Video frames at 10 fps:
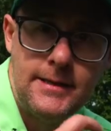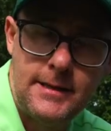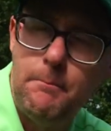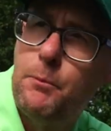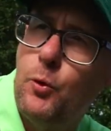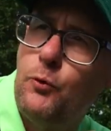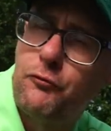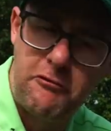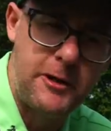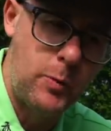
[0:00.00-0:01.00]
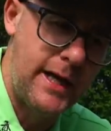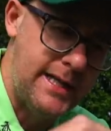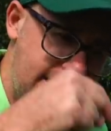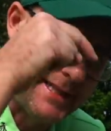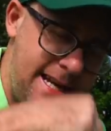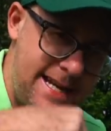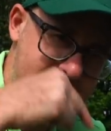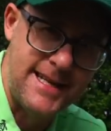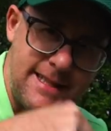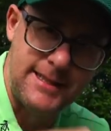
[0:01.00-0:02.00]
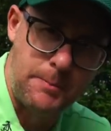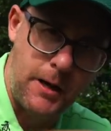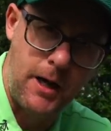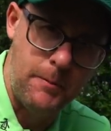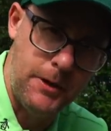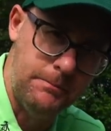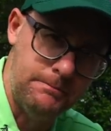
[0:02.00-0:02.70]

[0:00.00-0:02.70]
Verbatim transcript: Simple free wins in this department.